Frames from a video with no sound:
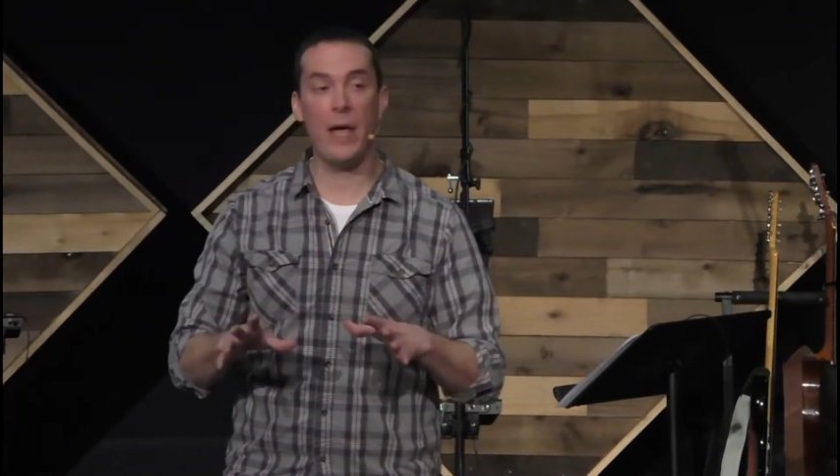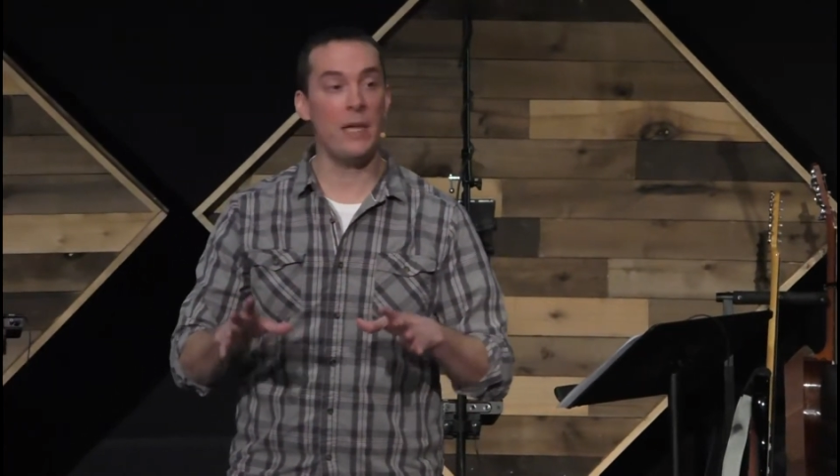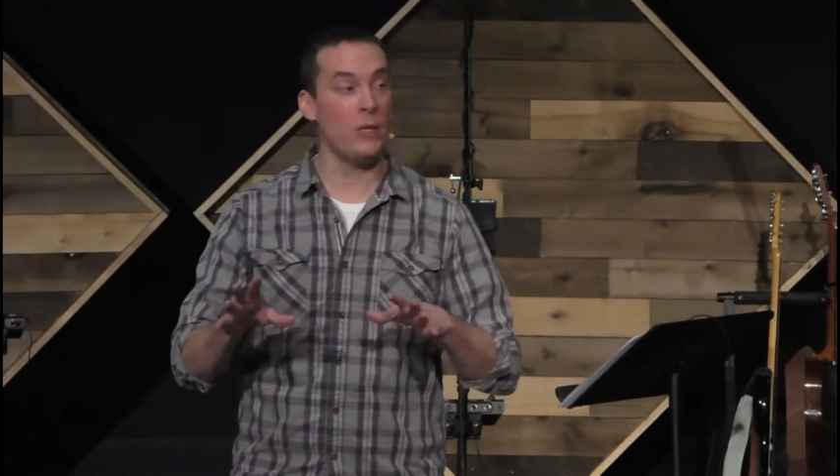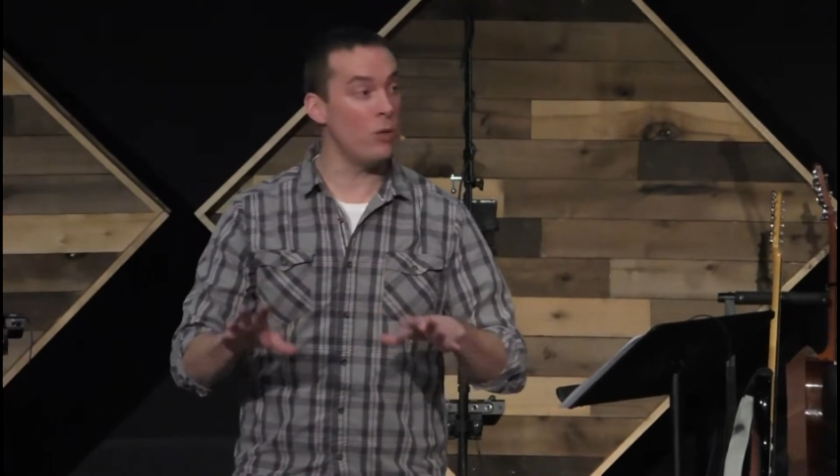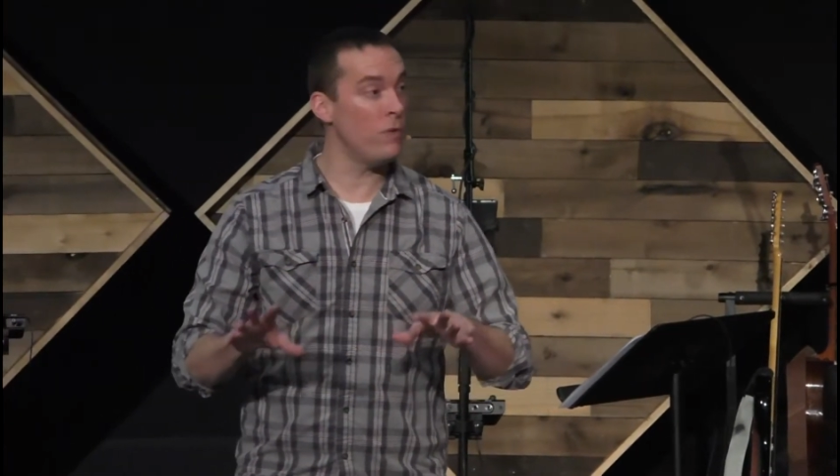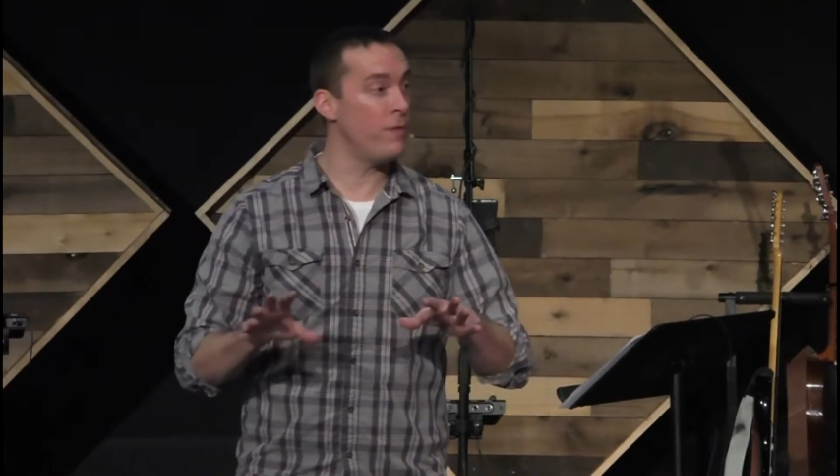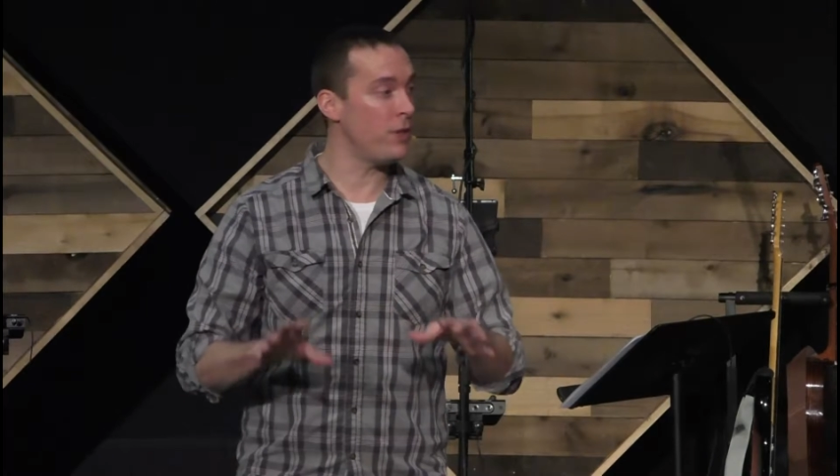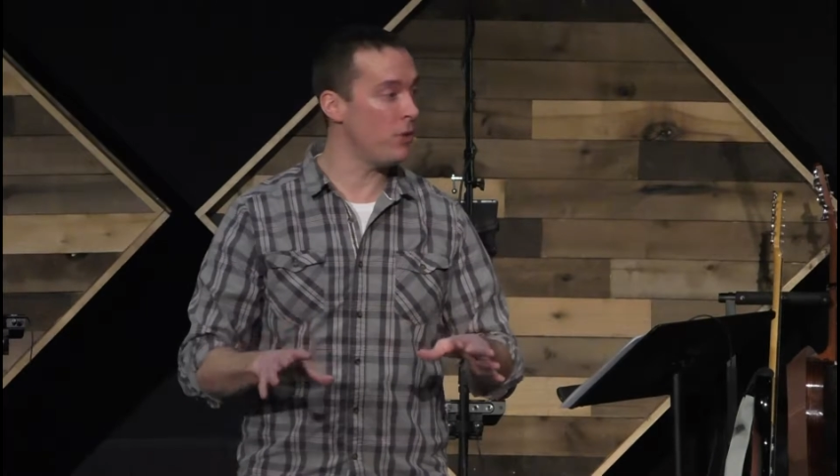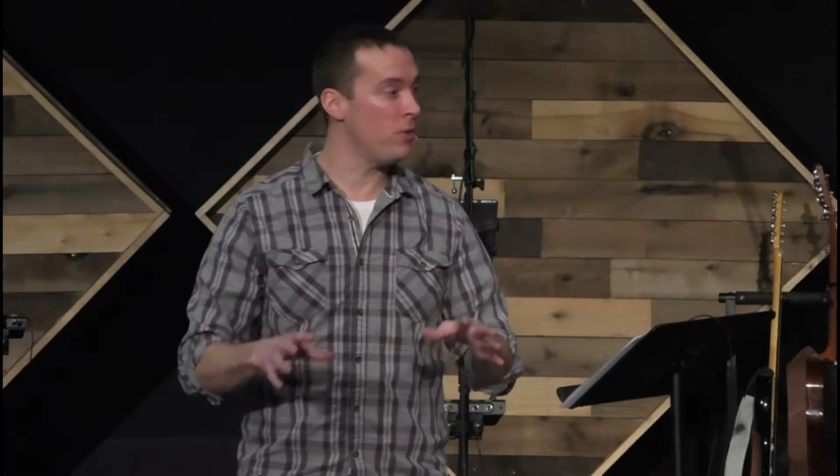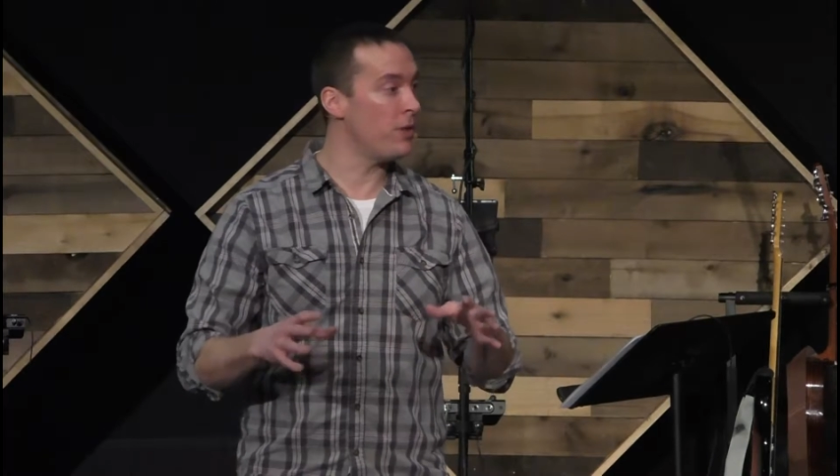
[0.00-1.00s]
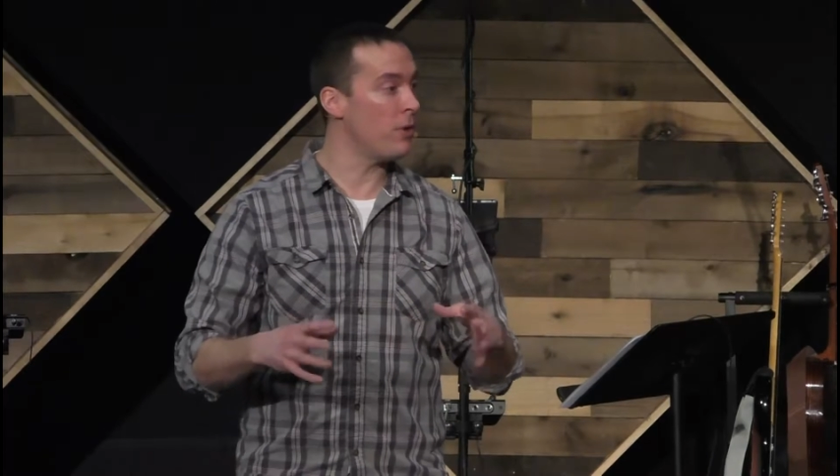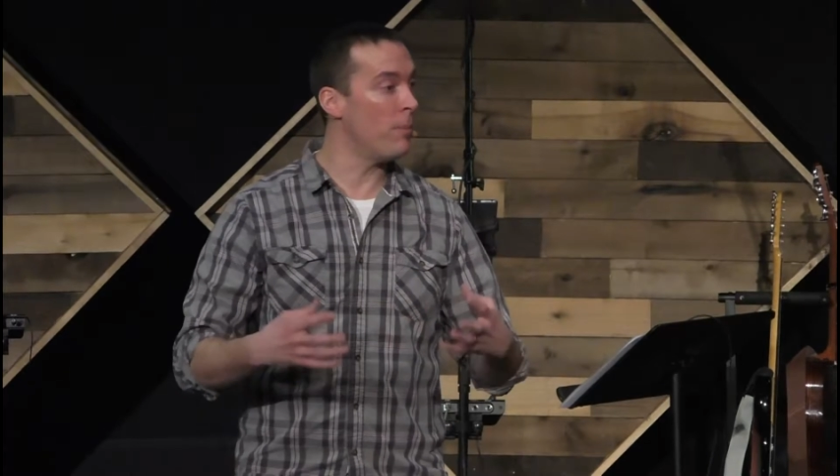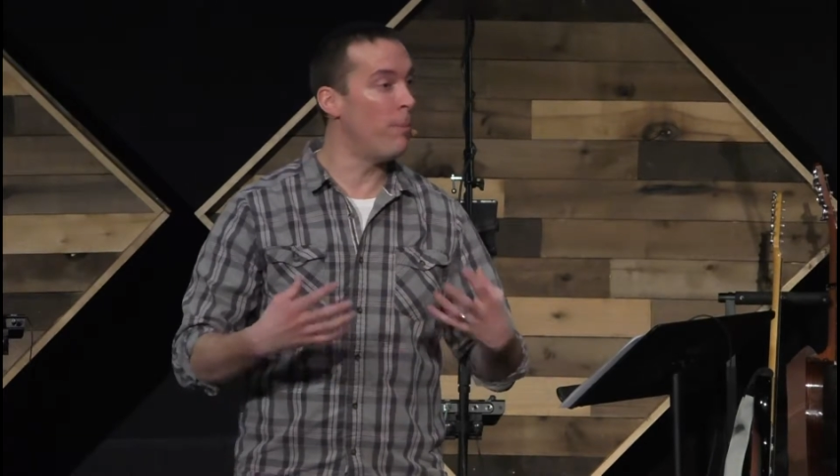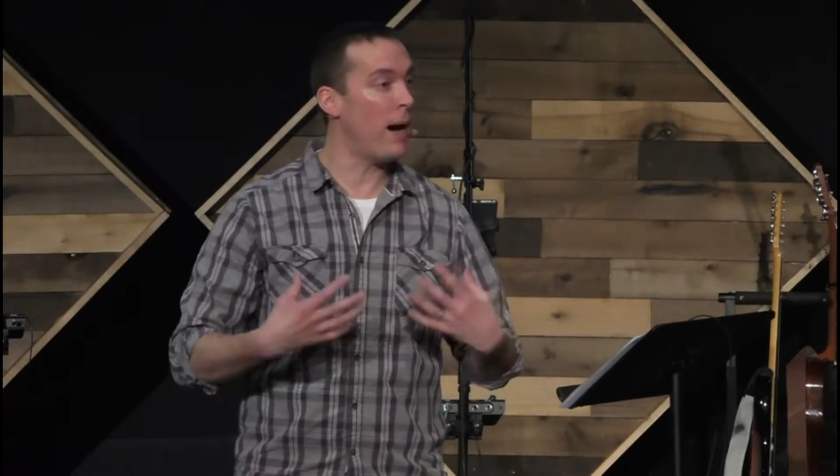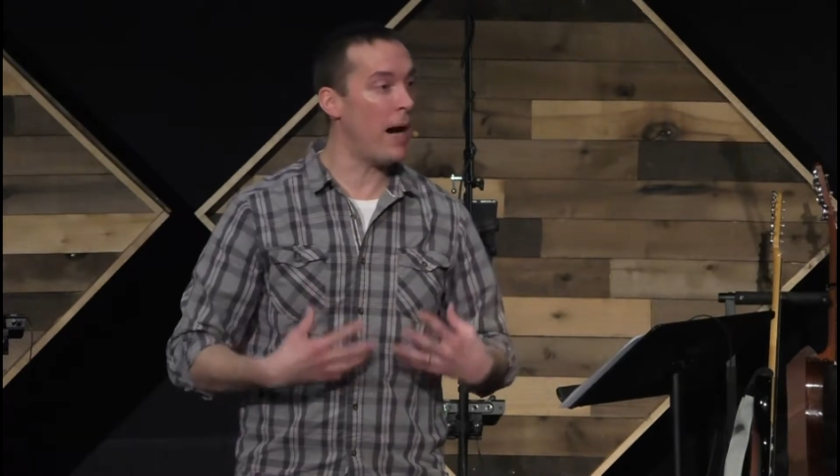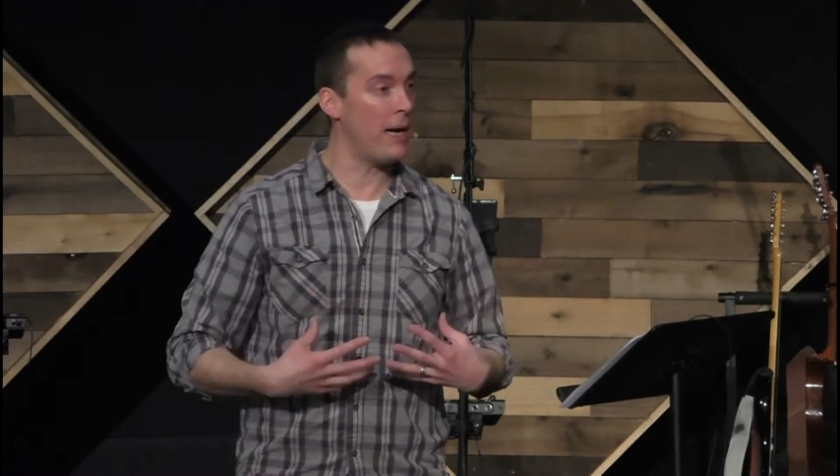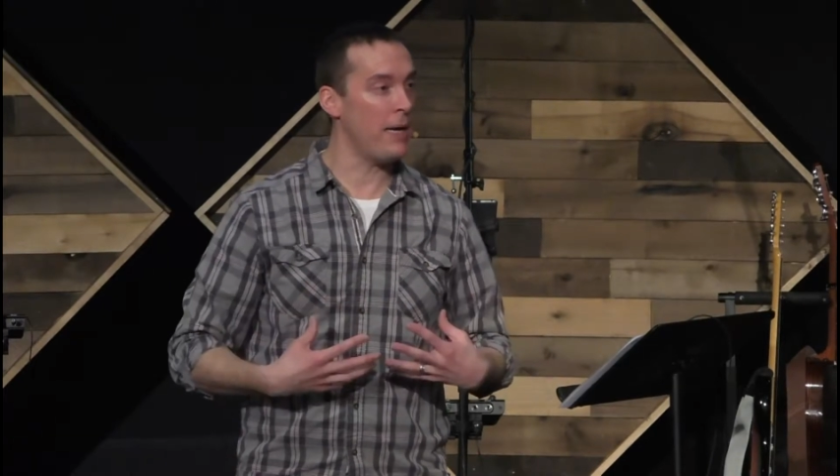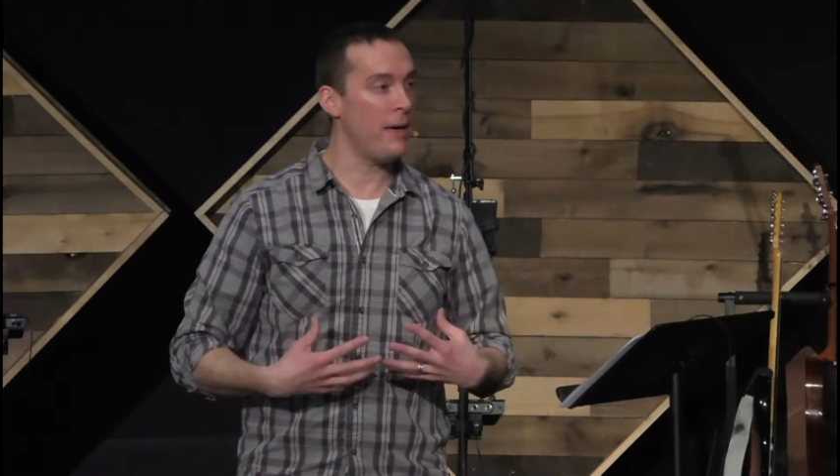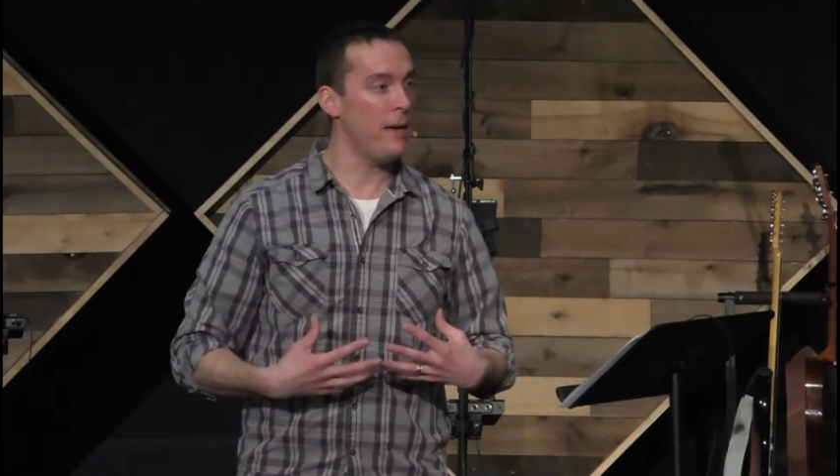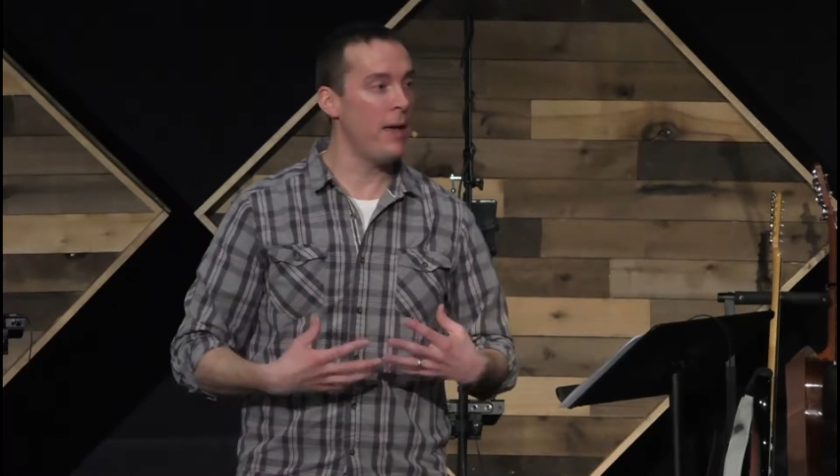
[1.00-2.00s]
you view your
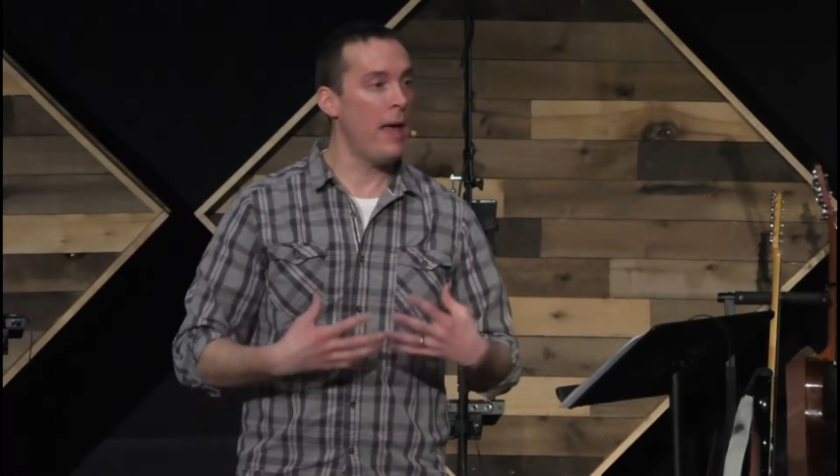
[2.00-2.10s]
body